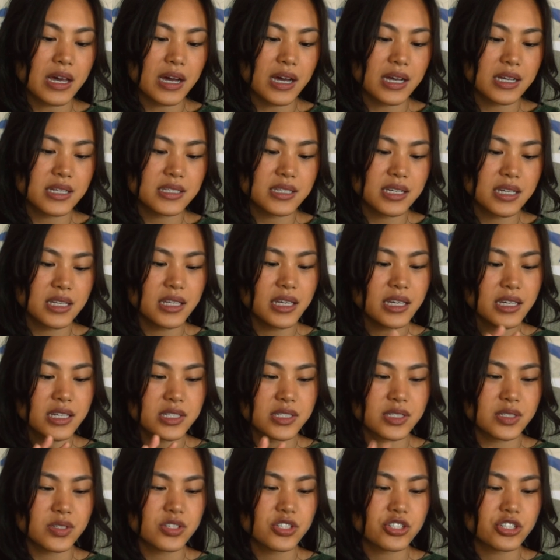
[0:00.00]
I did like
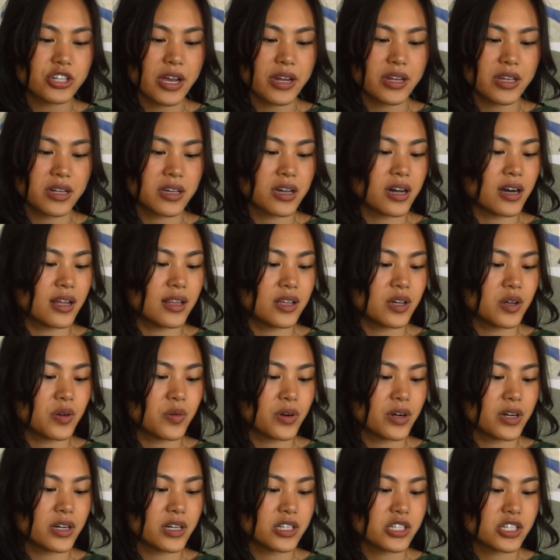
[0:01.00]
2-stranded color
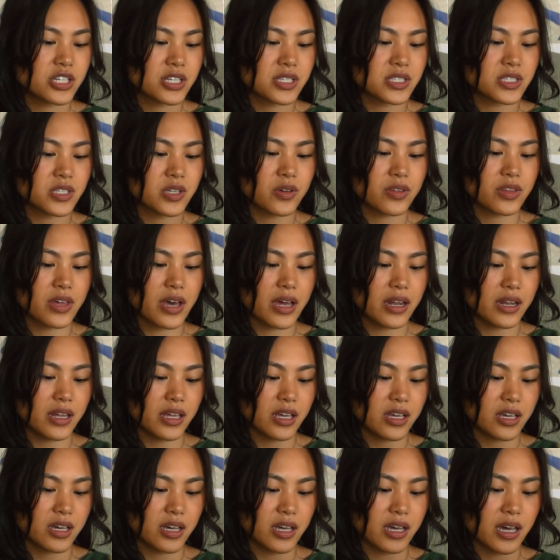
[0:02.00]
work just so that
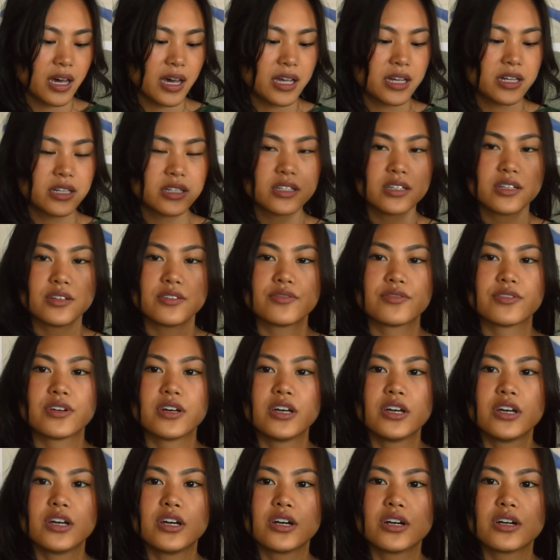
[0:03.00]
it could kind of
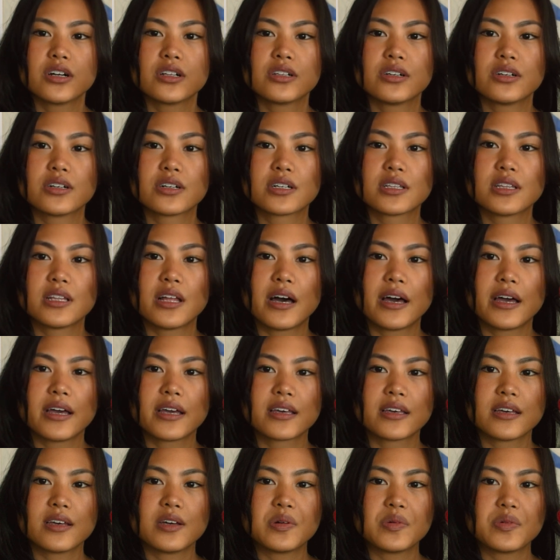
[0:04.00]
look
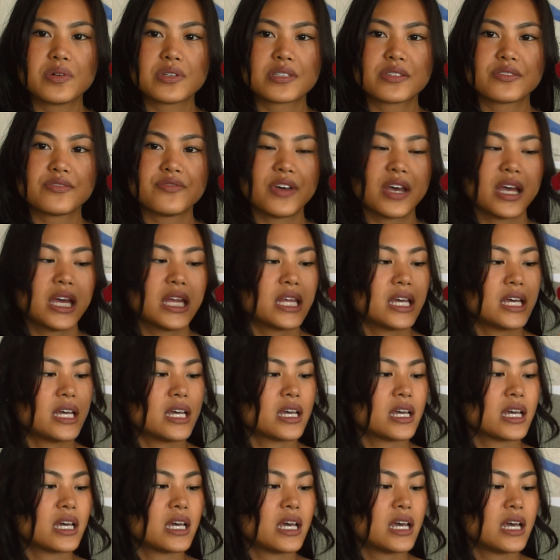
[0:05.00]
like it was fading
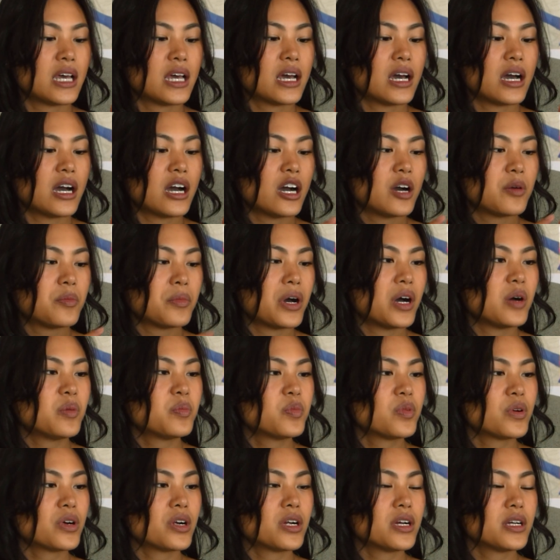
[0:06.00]

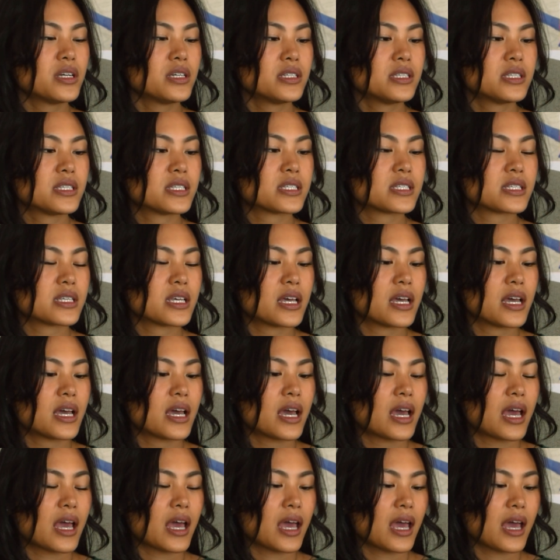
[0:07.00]
upwards,
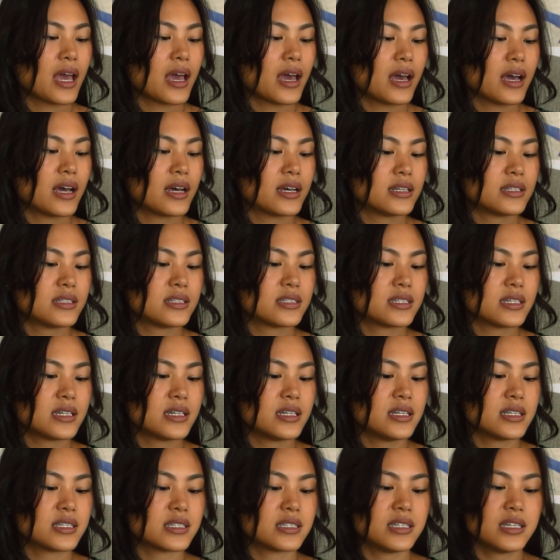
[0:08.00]
and
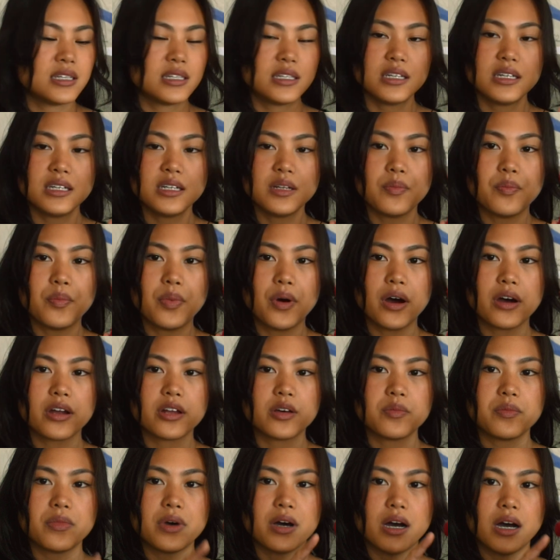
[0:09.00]
it is knitted
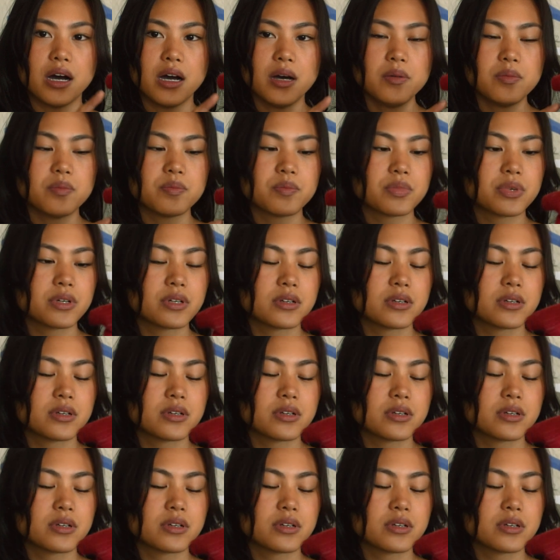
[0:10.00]
bottom up,